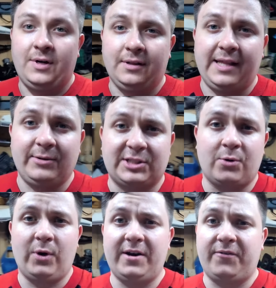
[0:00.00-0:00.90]
Well, that was
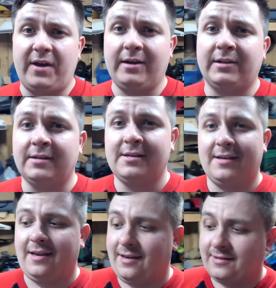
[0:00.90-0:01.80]
quite a fail,
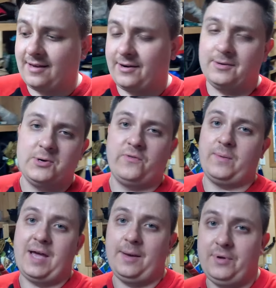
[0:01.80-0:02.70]
and I don't know if
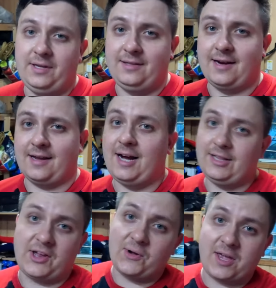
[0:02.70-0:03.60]
I'm happy that I
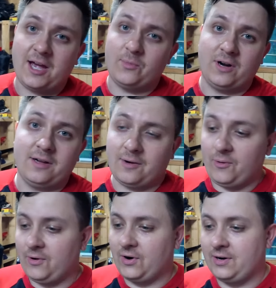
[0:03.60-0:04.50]
got that on camera
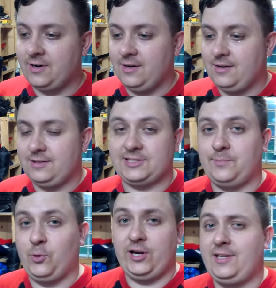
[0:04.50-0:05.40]
or
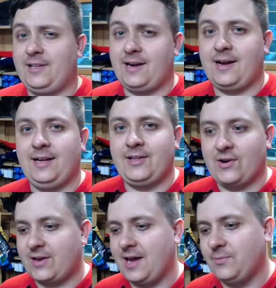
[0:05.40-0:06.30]
disappointed that I got that
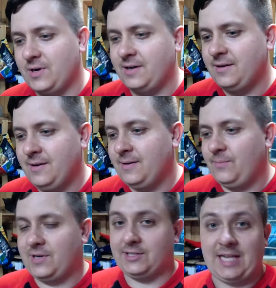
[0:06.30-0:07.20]
on camera
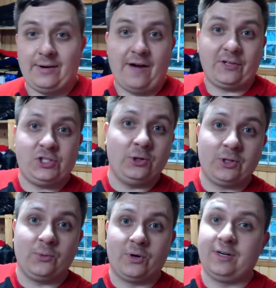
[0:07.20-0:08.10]
because now I have to show
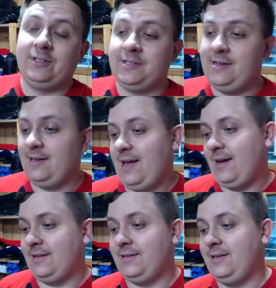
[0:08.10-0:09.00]
to the world,
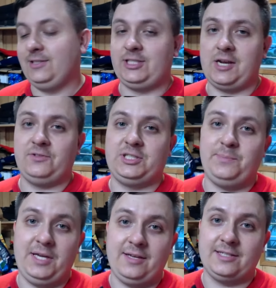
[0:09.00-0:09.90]
and instead of just
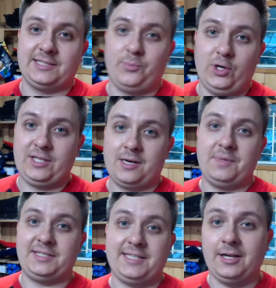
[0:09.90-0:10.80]
being disappointed in
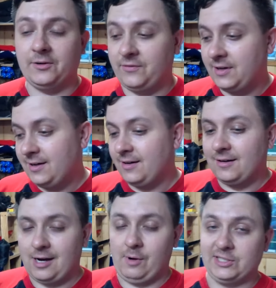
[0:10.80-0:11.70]
myself,
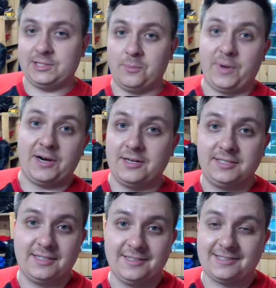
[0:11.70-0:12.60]
I'm also
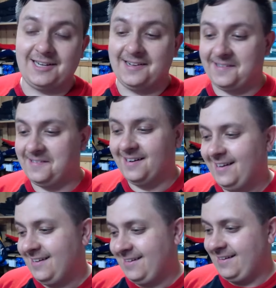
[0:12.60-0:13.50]
embarrassed. So
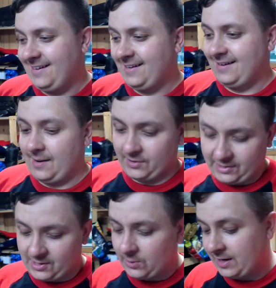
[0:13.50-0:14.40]
uh, I'm going
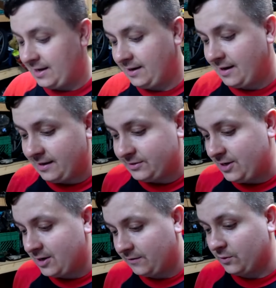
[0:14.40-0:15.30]
to go ahead and
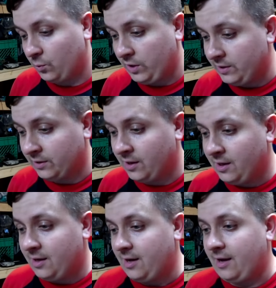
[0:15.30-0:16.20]
take off the wheel
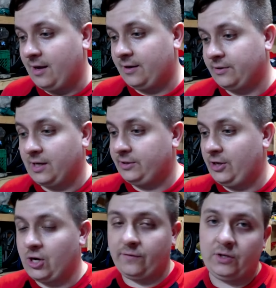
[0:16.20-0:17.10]
and uh,
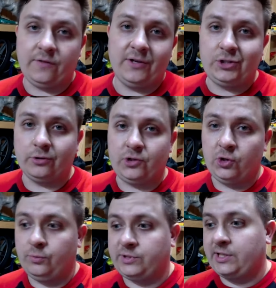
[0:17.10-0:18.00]
take off the individual
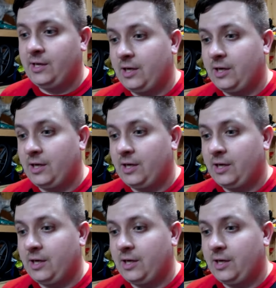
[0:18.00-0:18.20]
tubes.